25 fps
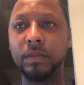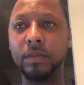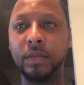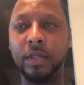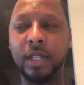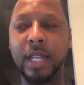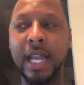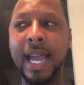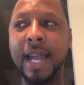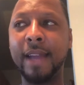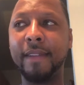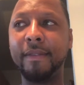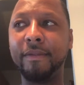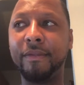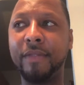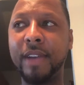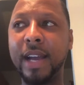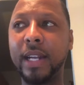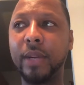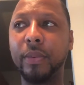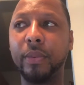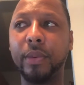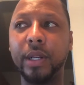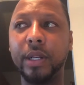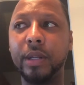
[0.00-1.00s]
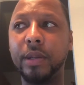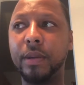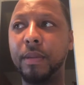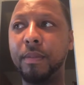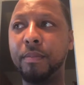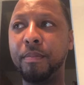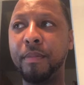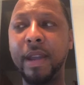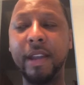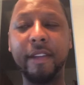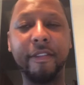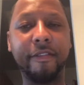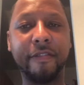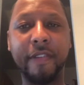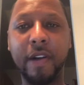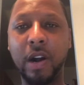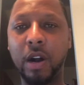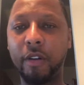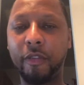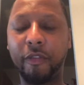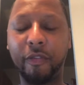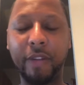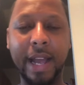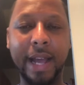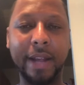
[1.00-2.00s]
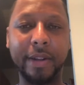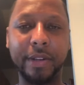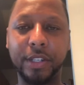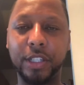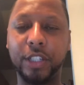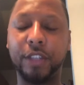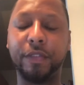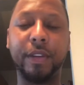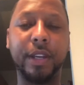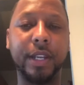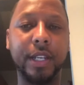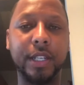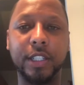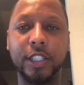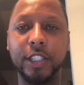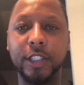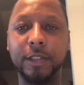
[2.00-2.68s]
that veteran may fall flat on his face,